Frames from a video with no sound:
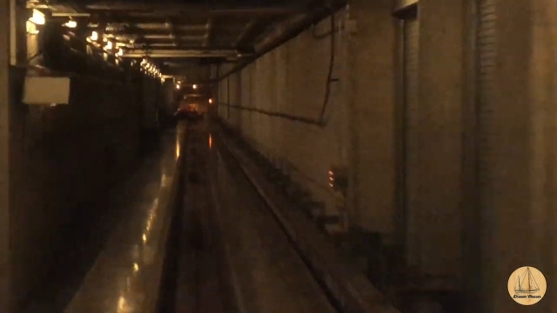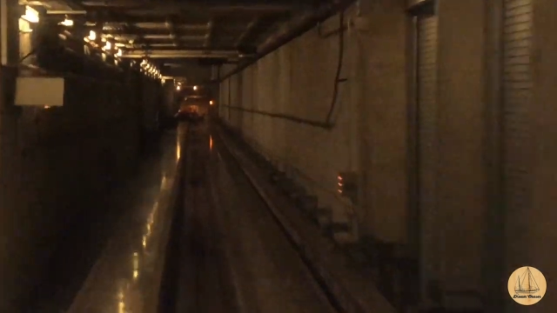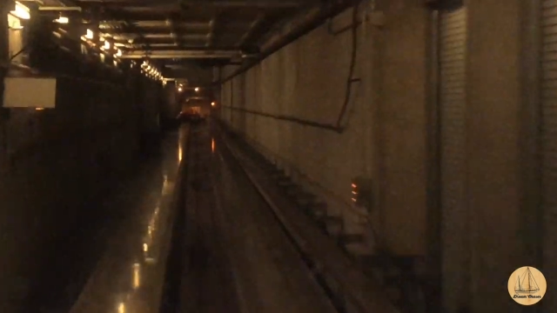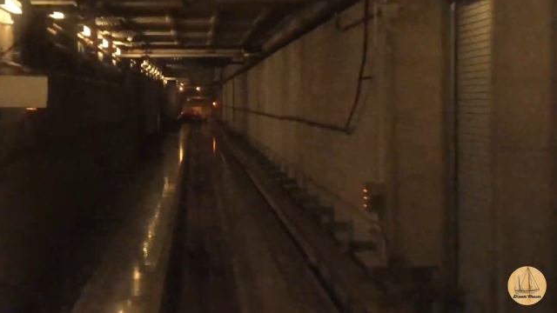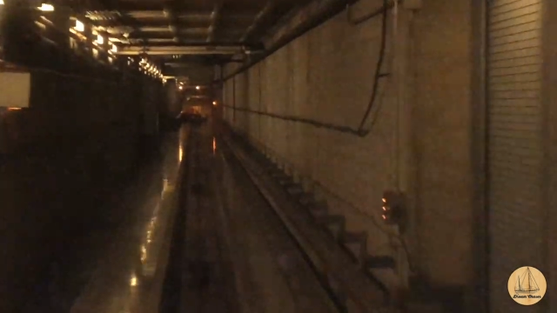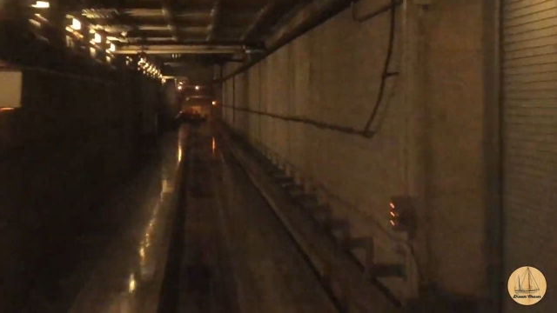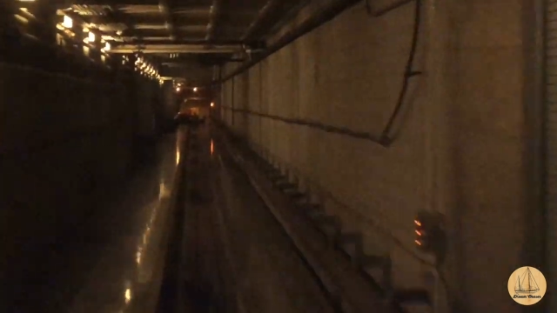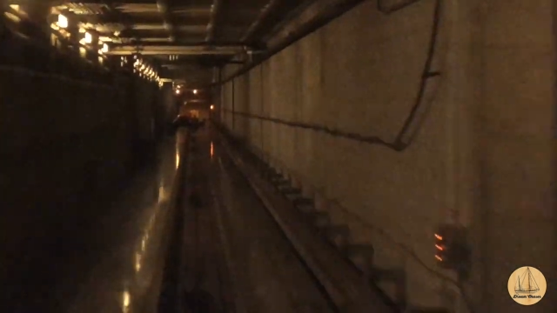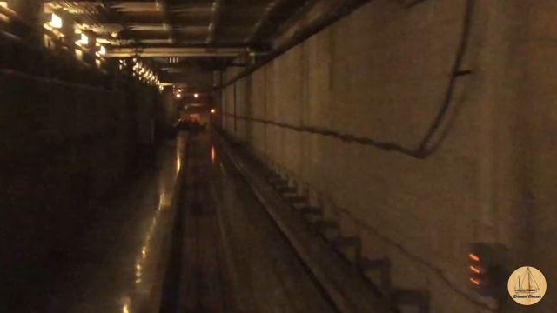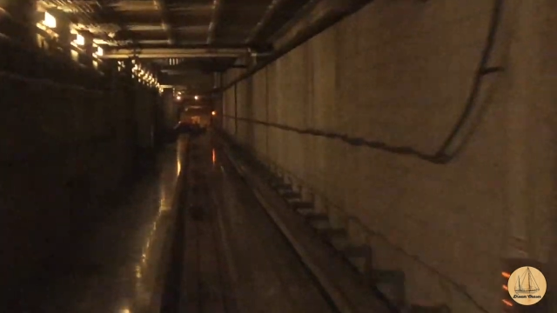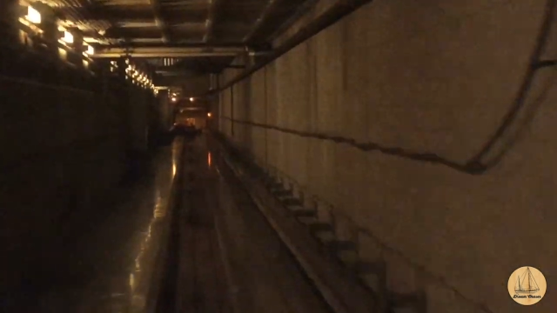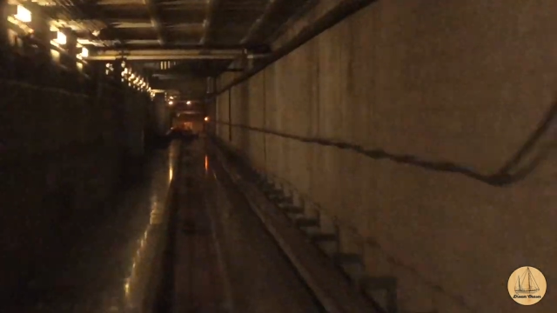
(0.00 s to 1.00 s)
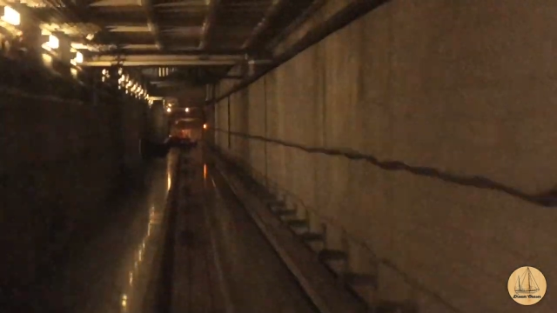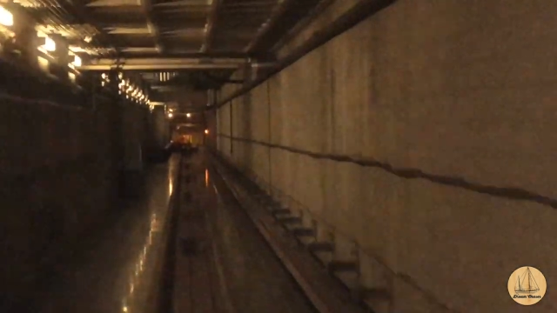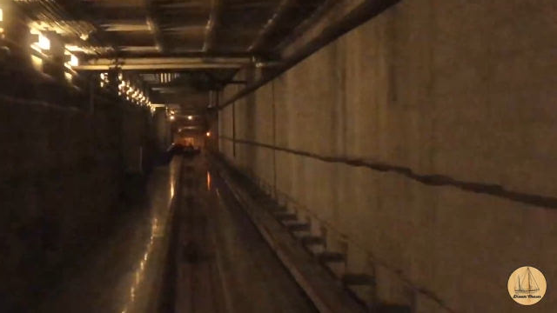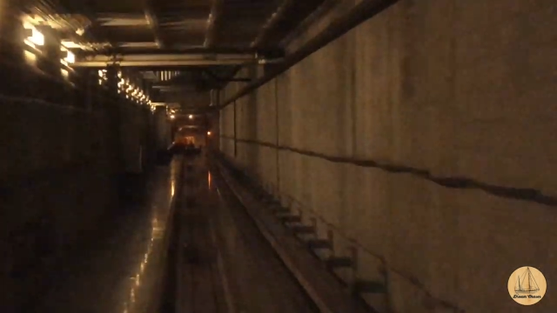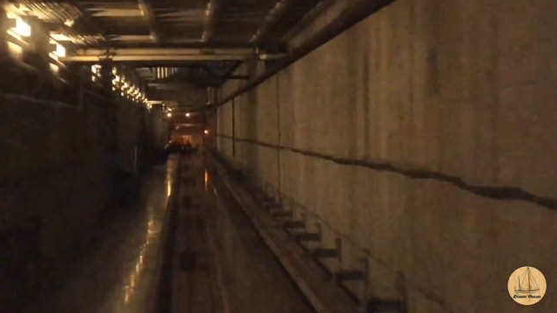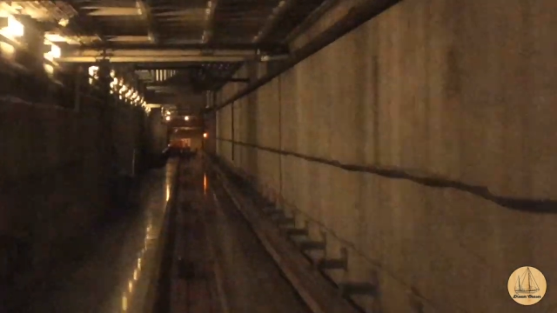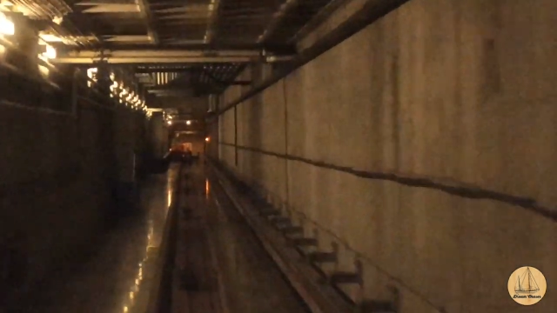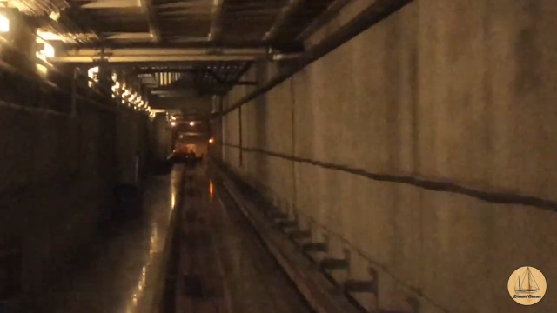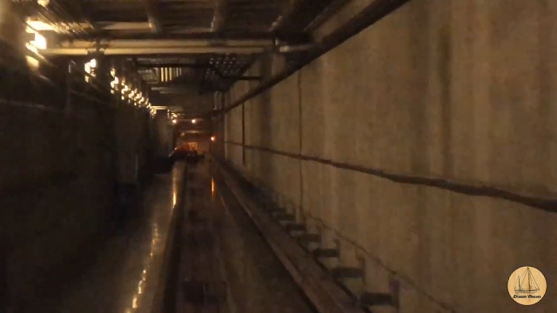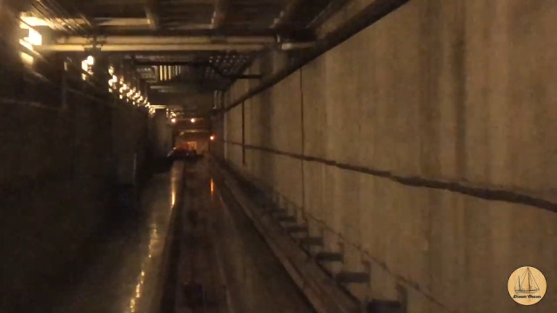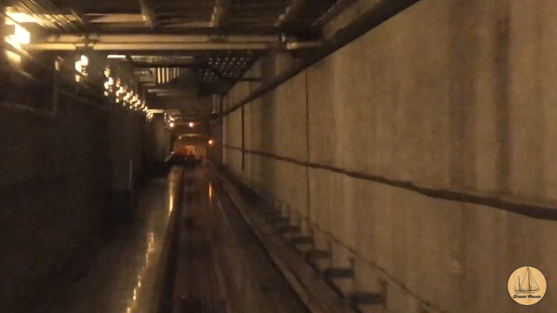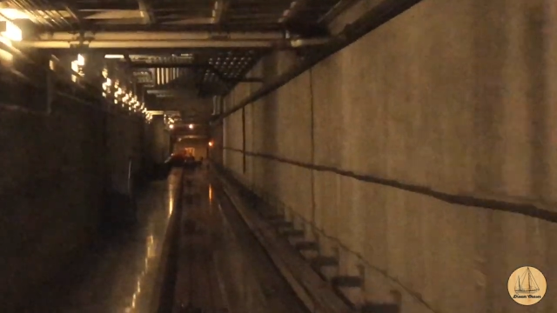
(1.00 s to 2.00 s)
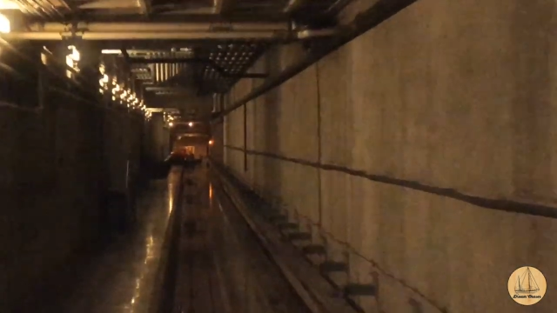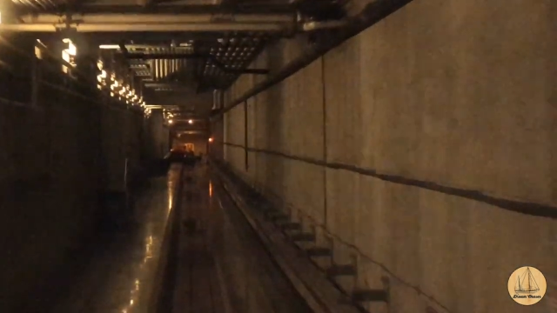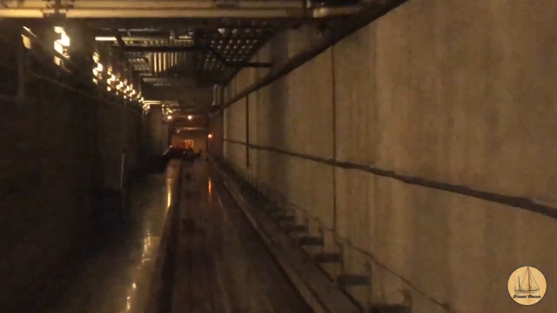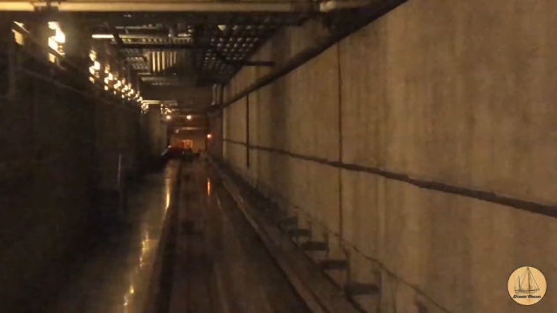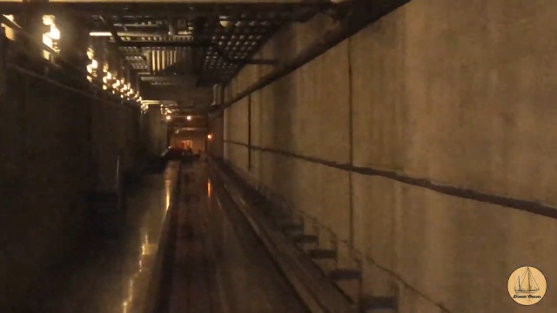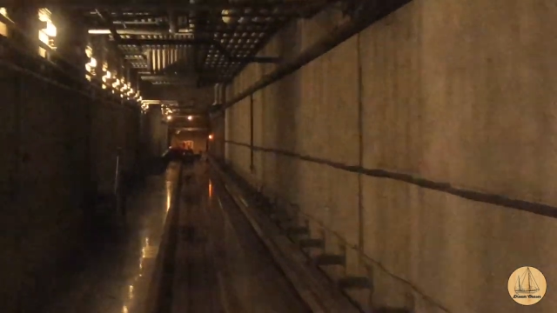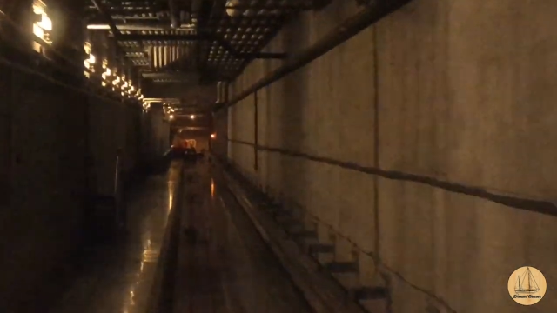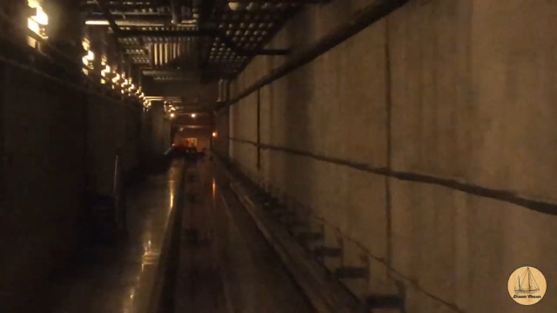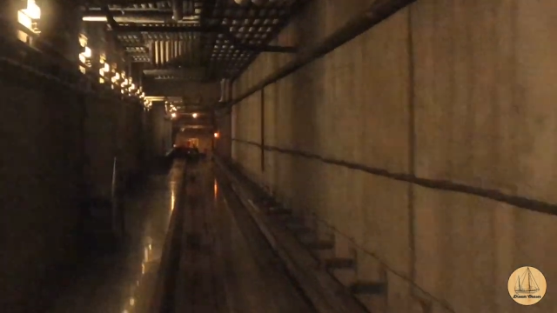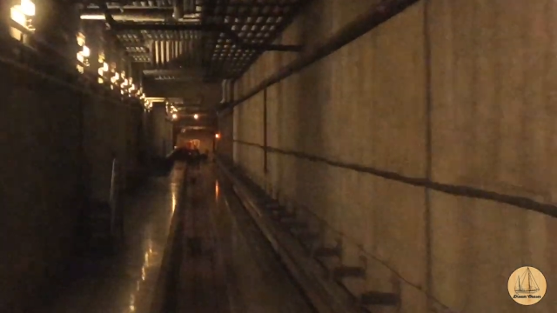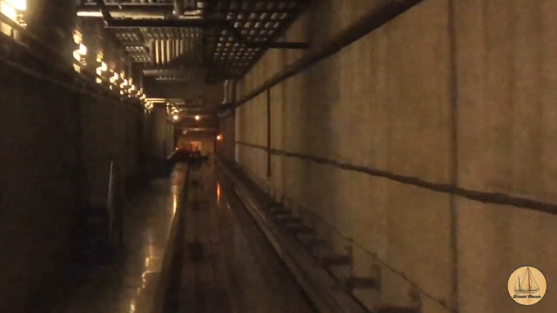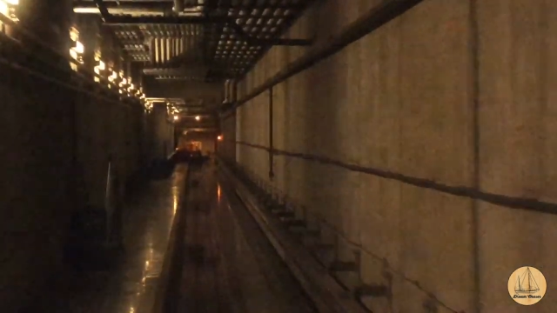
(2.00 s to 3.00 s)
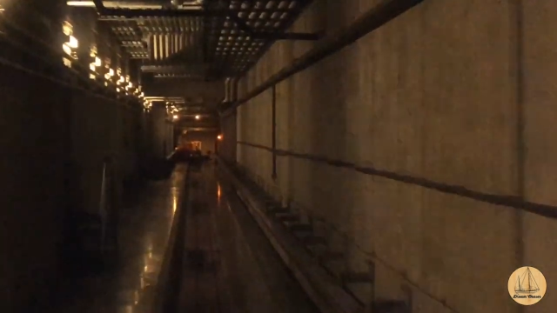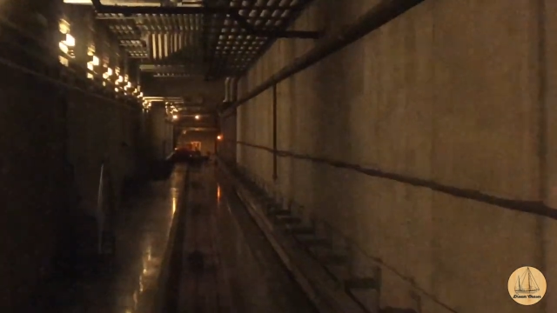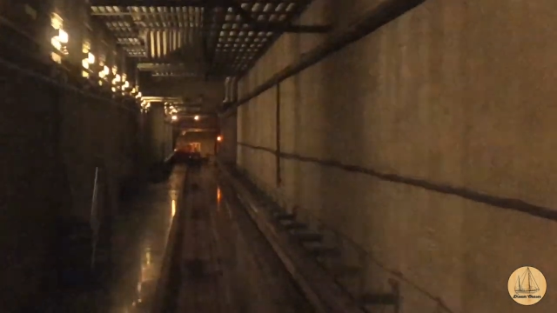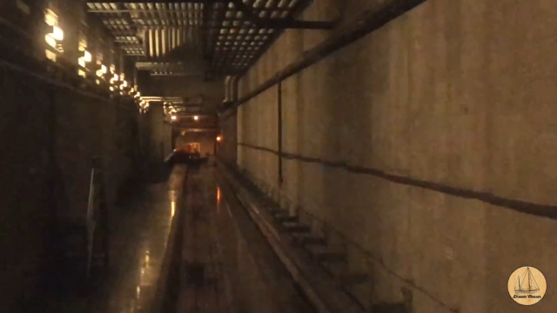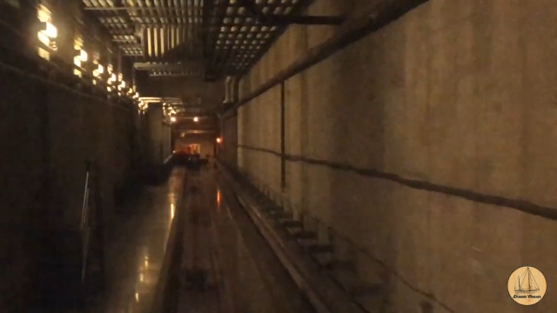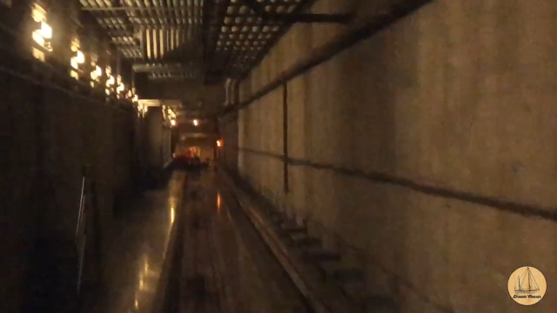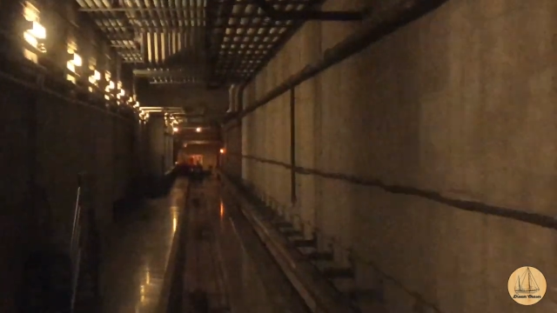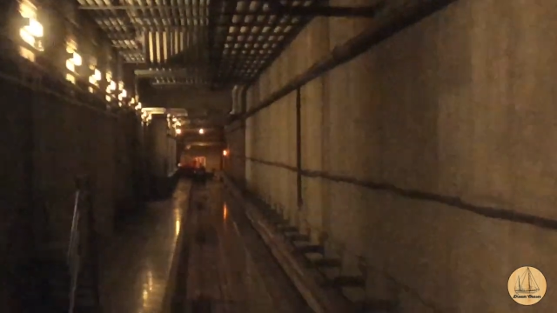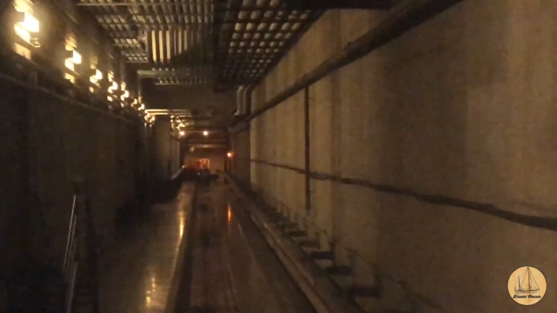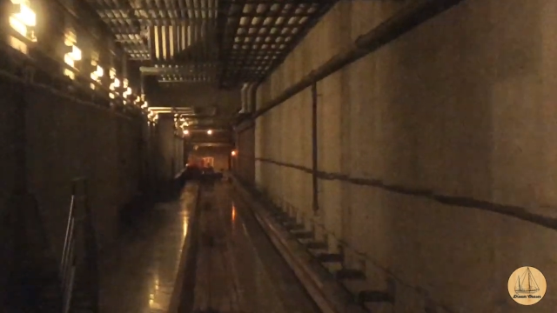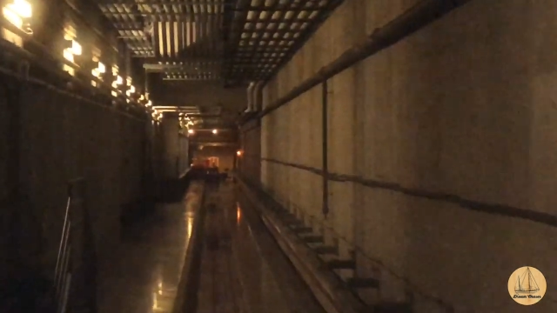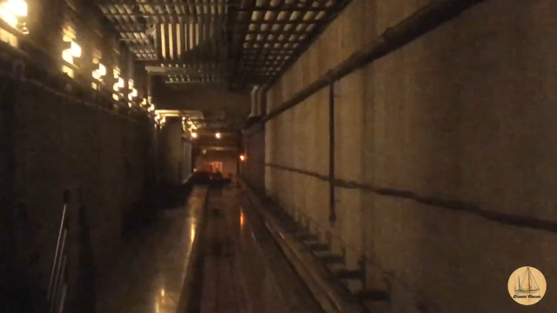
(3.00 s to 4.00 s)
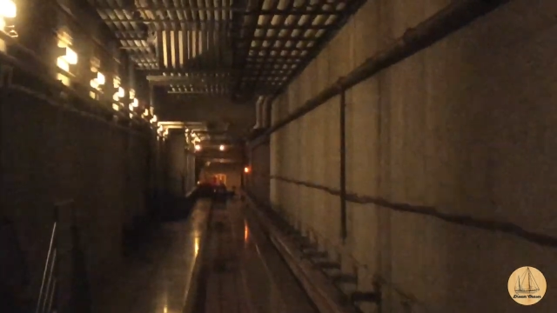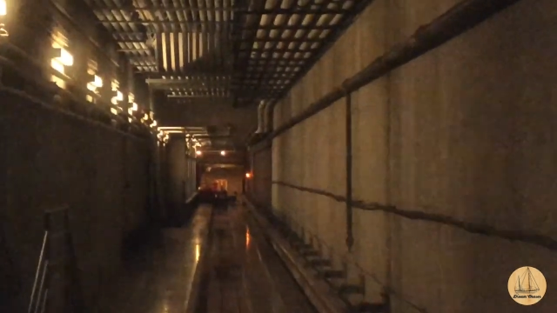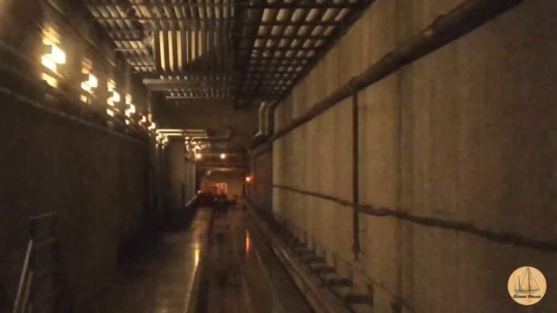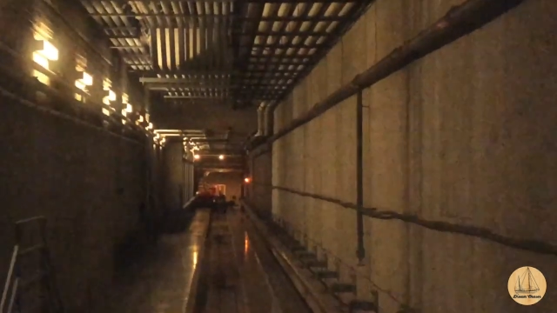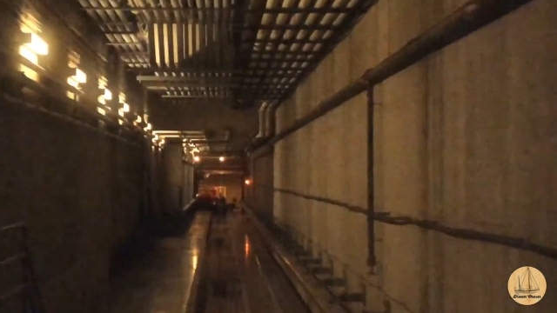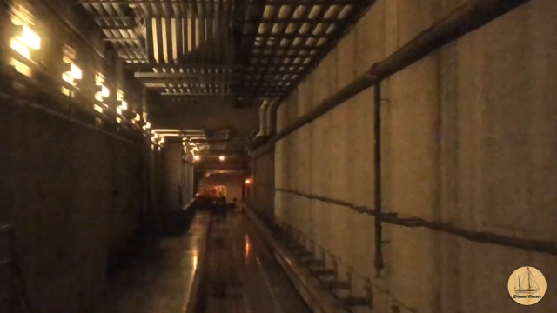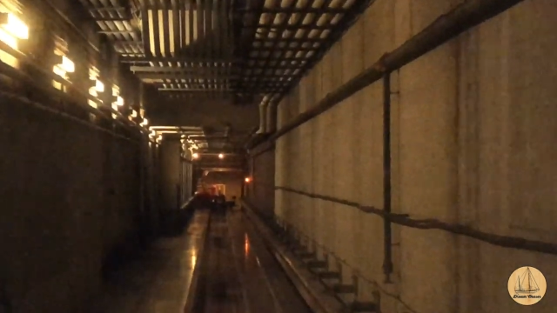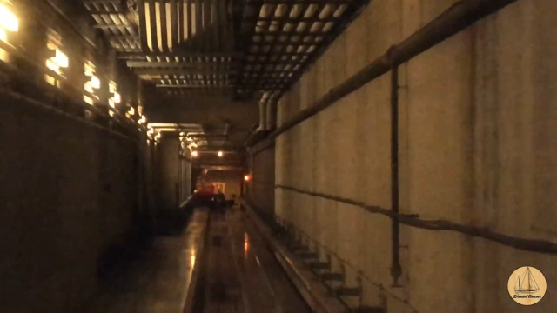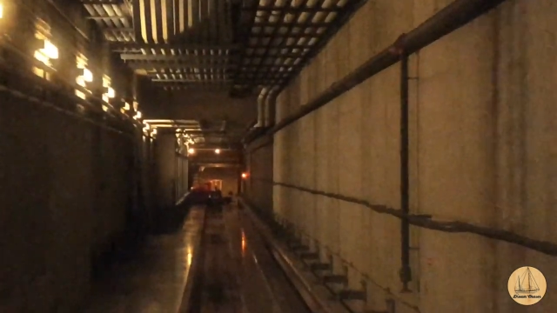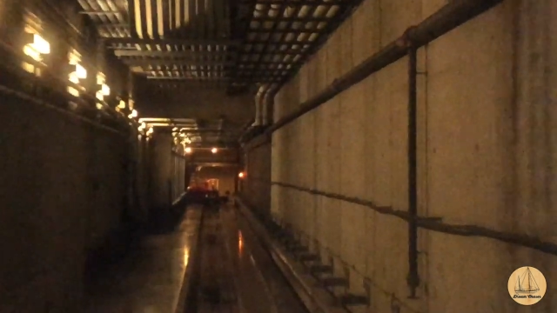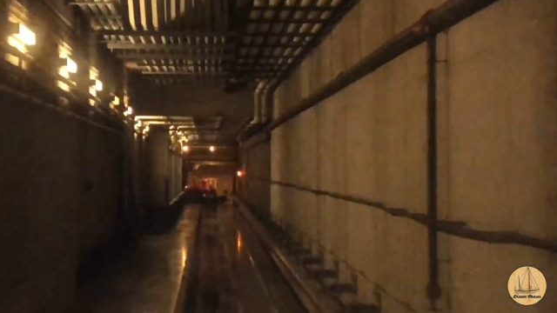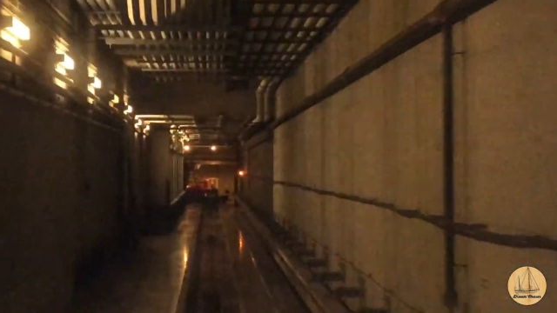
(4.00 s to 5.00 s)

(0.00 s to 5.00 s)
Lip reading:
(no speaker visible)